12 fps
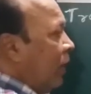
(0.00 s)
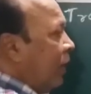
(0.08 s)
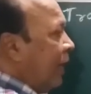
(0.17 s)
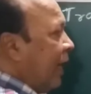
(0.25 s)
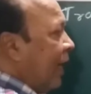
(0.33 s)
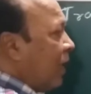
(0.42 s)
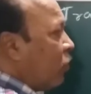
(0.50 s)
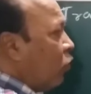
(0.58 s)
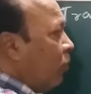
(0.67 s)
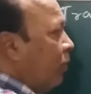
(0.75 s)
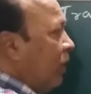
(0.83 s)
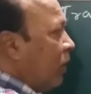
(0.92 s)
That
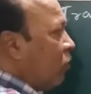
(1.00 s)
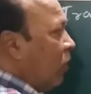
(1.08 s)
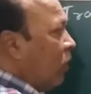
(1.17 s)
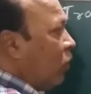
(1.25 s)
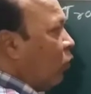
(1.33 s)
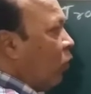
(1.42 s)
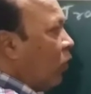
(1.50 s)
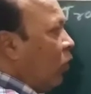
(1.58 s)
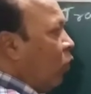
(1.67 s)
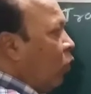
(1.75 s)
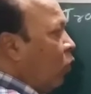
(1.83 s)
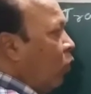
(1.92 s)
should be equal to
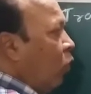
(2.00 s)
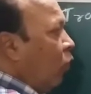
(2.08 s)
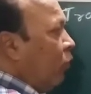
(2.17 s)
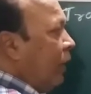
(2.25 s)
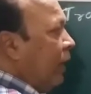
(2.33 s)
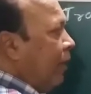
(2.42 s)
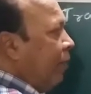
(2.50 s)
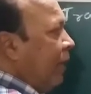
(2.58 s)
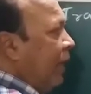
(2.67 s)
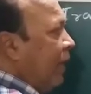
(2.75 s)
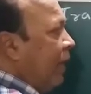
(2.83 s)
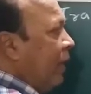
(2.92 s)

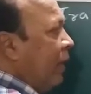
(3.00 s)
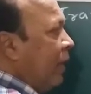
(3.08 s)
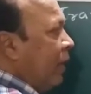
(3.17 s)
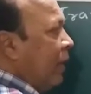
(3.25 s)
QVB